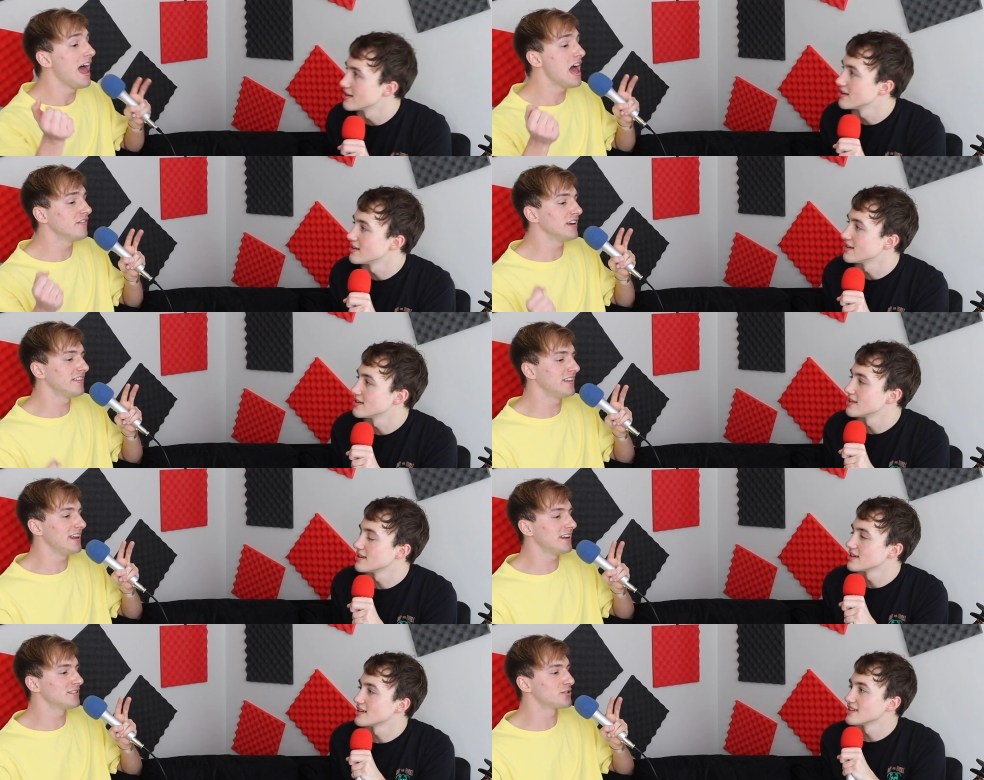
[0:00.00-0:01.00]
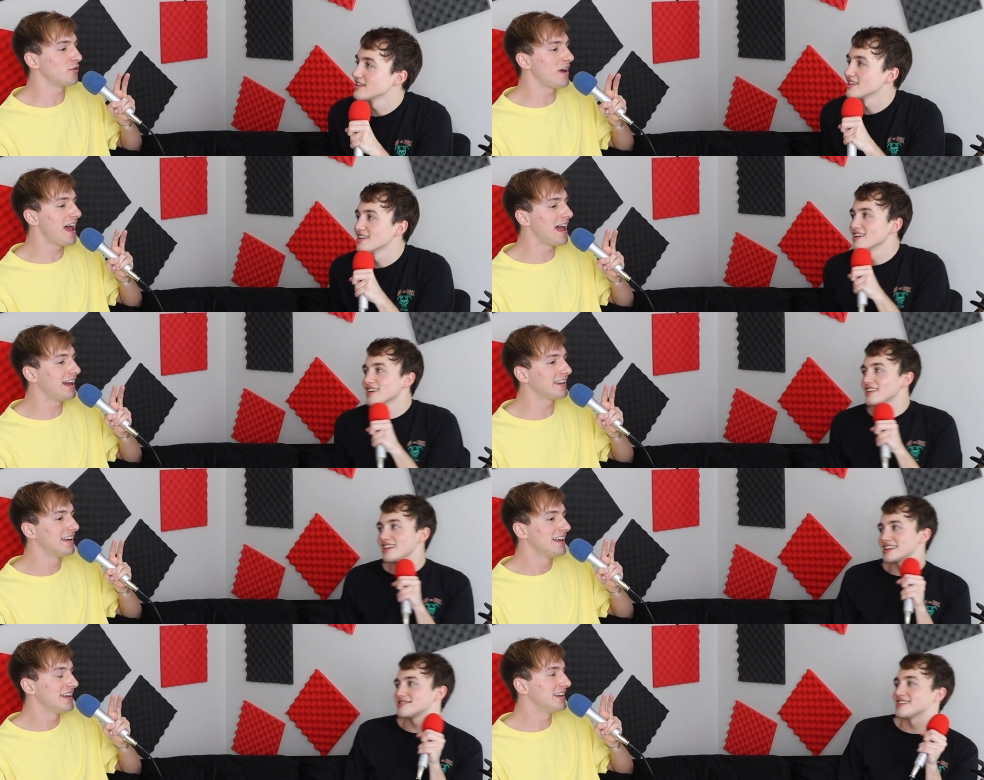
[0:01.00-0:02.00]
Speaker 1: Everything is red.
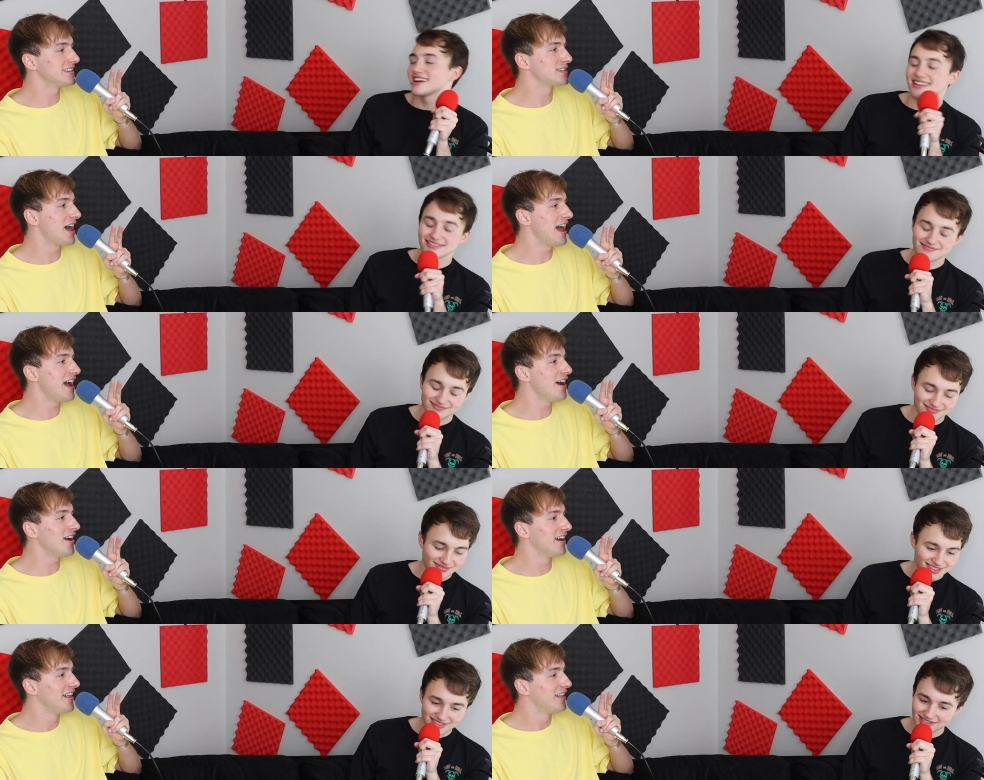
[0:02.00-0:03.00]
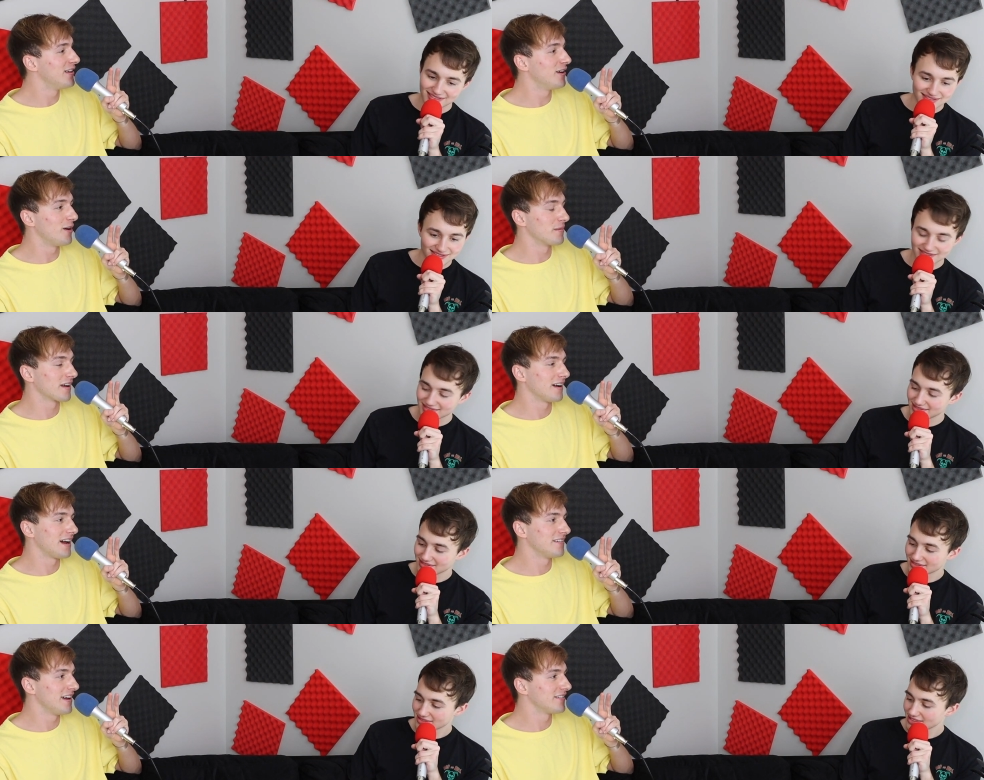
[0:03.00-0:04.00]
That's his a... hair. Oh my god,
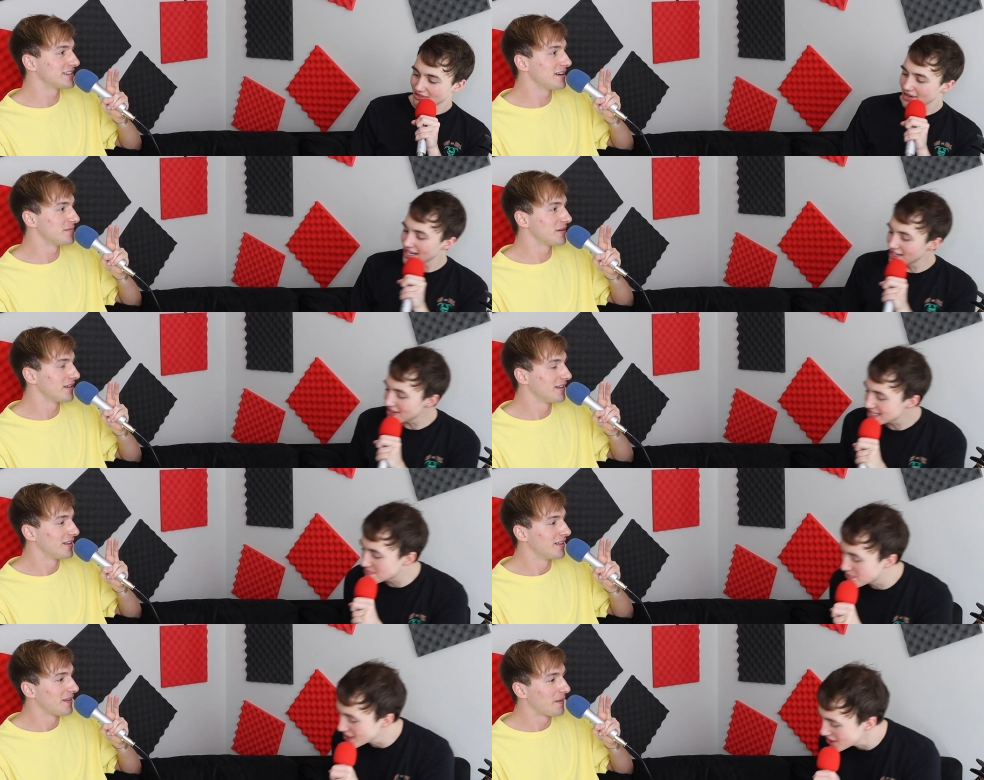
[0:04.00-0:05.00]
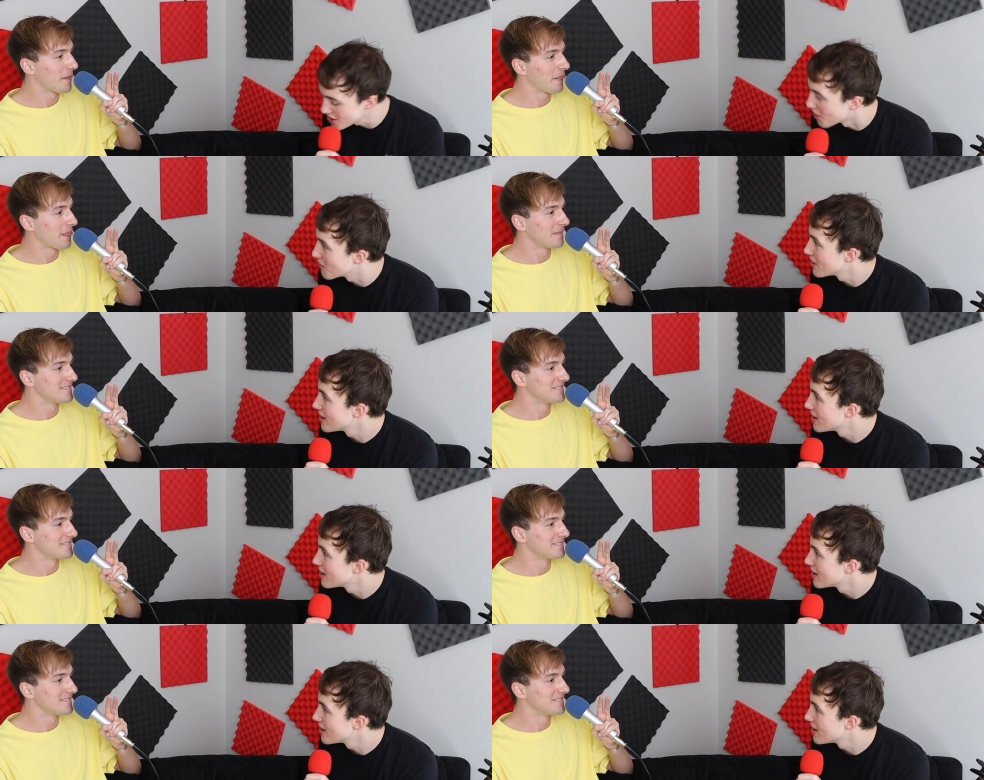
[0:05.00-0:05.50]
I effed up. Wait, no, that's blue.